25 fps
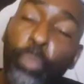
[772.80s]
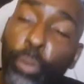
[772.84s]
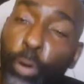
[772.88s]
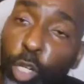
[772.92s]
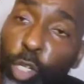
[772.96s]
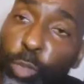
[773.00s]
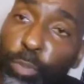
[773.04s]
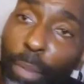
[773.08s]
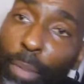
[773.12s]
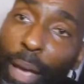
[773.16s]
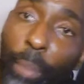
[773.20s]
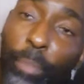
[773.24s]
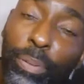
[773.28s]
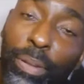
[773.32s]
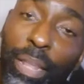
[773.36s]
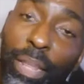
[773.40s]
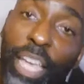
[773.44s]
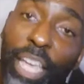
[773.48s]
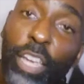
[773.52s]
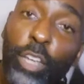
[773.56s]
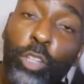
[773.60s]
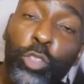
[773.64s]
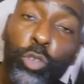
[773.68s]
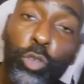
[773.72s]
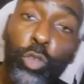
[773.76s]
push my
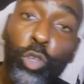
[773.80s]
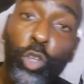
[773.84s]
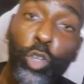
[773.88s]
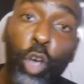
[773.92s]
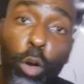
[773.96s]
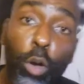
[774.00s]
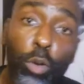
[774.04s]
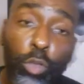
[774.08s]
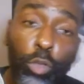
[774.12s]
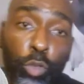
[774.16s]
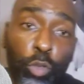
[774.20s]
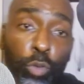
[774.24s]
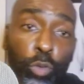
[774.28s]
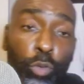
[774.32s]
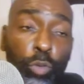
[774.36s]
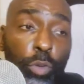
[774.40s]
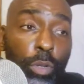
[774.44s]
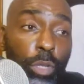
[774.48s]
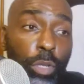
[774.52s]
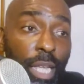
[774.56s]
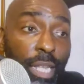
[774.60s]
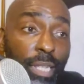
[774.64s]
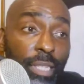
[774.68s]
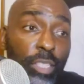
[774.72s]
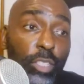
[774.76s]
player to go to.
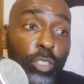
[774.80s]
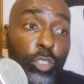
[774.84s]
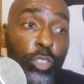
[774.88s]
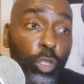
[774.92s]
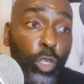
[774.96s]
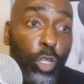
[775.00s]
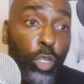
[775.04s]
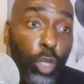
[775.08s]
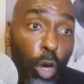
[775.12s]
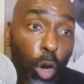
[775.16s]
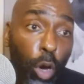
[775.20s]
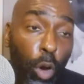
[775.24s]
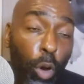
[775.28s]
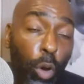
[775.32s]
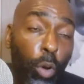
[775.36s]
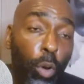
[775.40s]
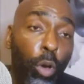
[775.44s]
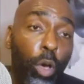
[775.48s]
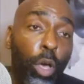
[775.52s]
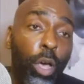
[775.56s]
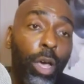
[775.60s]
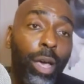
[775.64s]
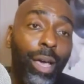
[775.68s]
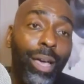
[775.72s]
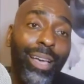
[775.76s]
It's to
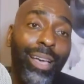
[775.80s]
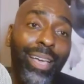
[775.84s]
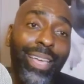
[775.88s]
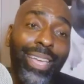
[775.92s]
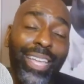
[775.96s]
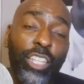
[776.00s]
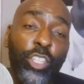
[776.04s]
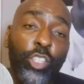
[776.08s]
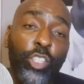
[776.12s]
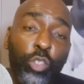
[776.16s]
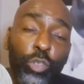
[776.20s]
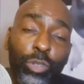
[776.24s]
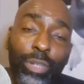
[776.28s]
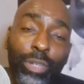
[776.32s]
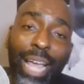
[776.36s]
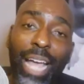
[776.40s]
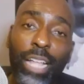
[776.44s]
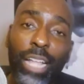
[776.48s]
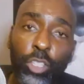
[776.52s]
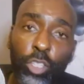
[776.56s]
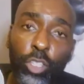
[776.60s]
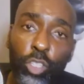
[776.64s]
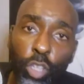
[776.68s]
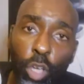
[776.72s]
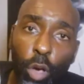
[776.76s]
go into
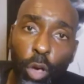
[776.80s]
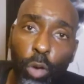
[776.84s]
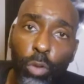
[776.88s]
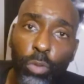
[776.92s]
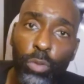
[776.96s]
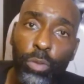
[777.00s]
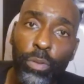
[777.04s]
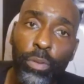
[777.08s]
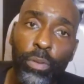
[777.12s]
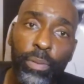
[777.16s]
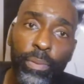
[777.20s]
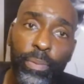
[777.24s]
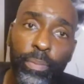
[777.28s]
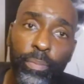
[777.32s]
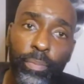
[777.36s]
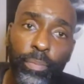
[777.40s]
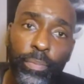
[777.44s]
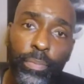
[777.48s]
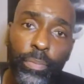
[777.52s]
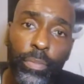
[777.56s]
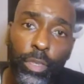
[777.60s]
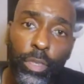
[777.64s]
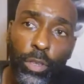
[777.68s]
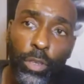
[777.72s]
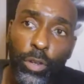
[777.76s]
that zone.
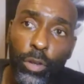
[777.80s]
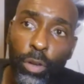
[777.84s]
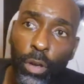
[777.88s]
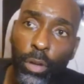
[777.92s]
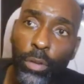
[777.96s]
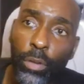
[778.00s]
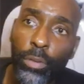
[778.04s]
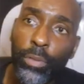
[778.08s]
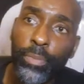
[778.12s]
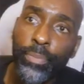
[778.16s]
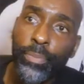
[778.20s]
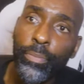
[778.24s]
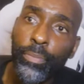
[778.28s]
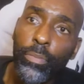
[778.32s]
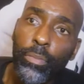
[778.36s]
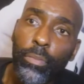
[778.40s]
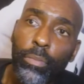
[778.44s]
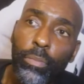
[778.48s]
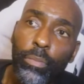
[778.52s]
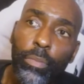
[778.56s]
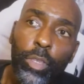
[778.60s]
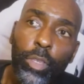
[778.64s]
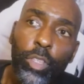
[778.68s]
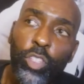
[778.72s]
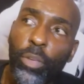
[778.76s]
You know,
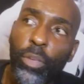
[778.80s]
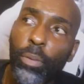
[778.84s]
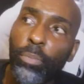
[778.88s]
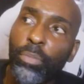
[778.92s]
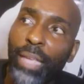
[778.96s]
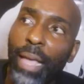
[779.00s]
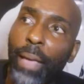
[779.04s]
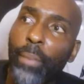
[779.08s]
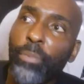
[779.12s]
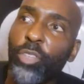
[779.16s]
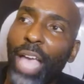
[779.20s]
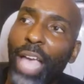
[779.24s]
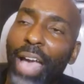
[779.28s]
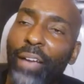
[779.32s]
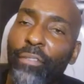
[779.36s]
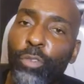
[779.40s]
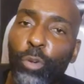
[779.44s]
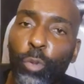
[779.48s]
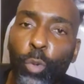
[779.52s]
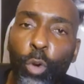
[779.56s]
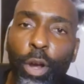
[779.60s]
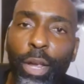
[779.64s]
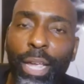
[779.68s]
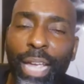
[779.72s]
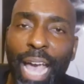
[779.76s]
sometimes you
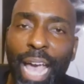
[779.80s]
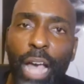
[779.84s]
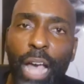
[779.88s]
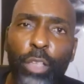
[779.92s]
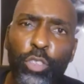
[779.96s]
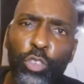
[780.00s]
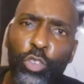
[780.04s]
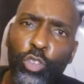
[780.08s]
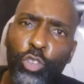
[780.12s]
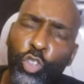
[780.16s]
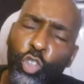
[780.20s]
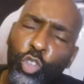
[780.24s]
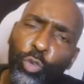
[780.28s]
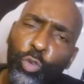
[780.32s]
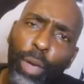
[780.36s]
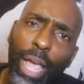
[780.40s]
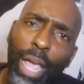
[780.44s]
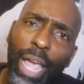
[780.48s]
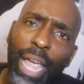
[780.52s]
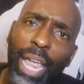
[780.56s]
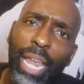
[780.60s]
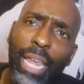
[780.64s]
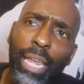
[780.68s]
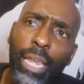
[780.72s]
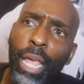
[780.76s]
have a workout, you
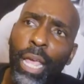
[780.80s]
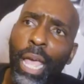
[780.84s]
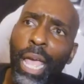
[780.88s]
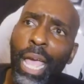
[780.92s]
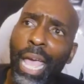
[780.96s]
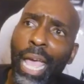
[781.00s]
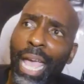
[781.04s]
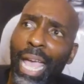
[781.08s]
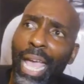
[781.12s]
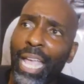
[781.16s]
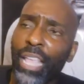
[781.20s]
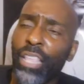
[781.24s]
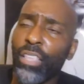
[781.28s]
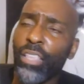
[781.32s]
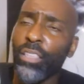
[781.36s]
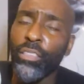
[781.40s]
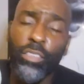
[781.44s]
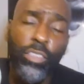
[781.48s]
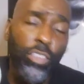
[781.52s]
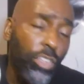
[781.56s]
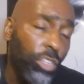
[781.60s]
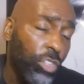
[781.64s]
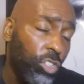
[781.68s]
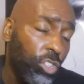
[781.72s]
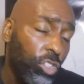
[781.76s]
train,
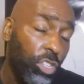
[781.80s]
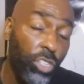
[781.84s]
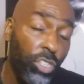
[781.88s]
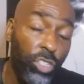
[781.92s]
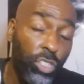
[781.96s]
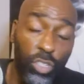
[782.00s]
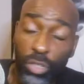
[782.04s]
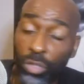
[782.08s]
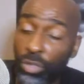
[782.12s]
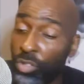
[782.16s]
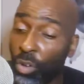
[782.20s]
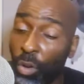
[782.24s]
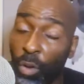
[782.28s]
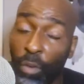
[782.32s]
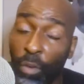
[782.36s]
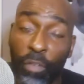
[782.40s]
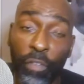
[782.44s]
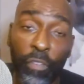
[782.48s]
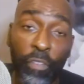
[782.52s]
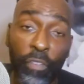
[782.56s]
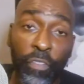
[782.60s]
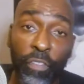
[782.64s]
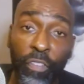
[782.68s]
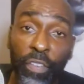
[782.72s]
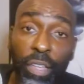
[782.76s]
and you just
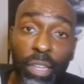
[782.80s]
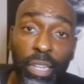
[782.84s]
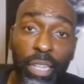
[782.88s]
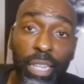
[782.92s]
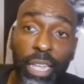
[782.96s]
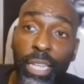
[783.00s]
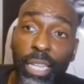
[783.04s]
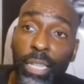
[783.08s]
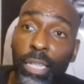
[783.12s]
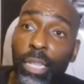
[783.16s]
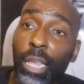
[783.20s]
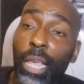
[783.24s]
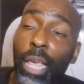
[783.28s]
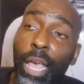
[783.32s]
don't feel it.